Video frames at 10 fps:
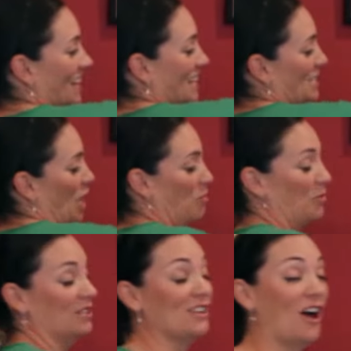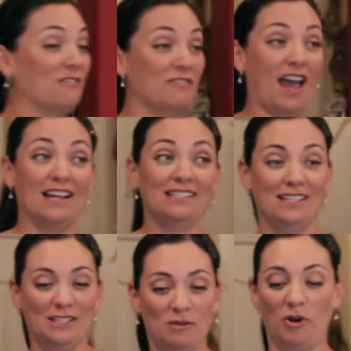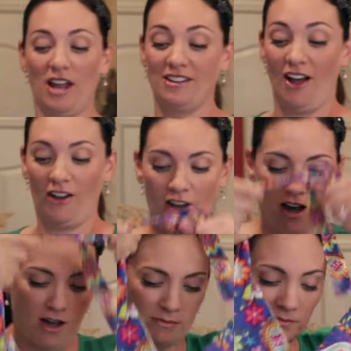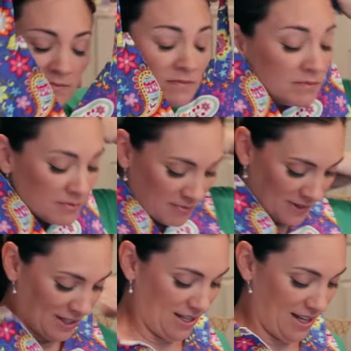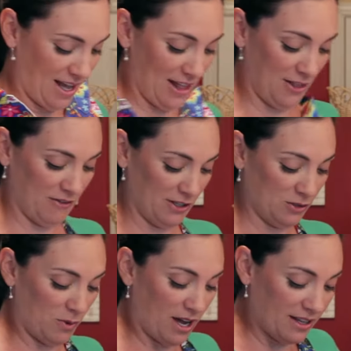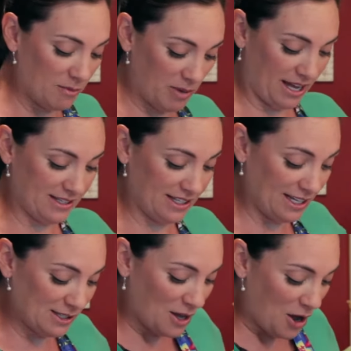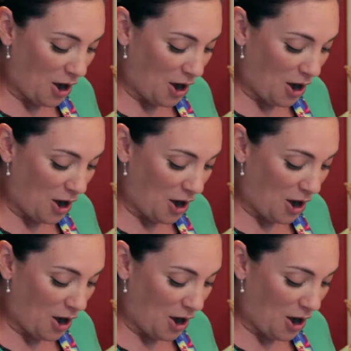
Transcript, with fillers: these aprons on fasteasybread.com. I love this one, the Paisleys.